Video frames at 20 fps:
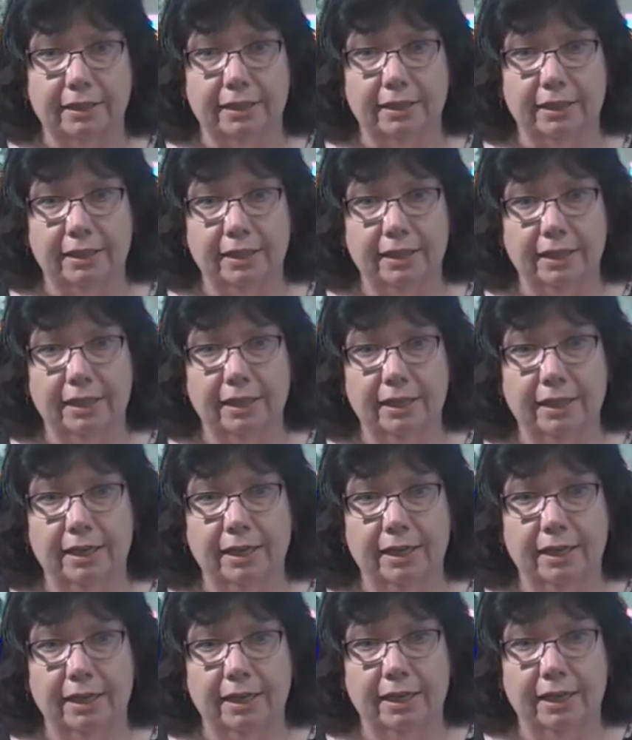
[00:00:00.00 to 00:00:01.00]

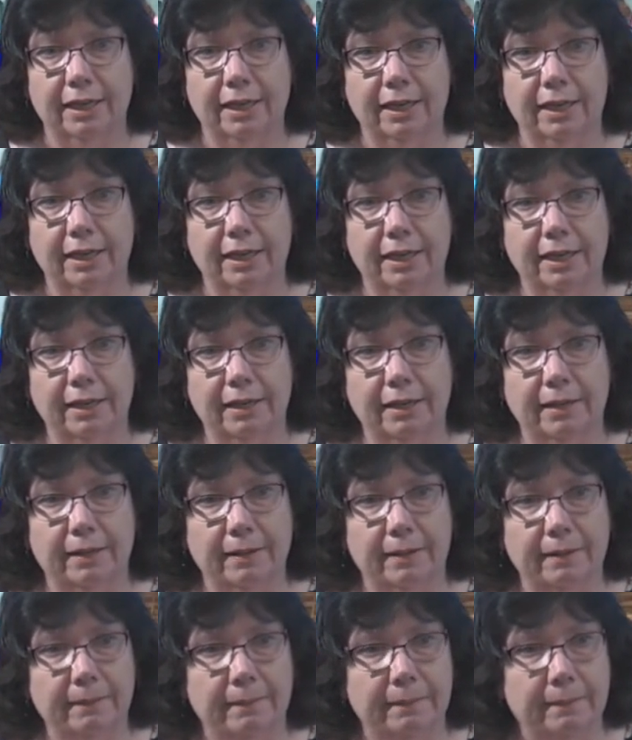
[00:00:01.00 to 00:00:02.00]

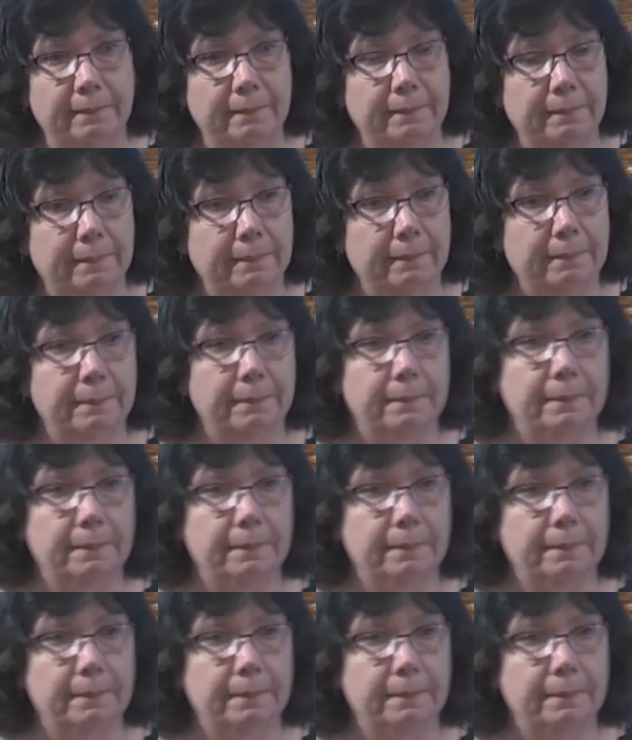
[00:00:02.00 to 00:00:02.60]
[no speech]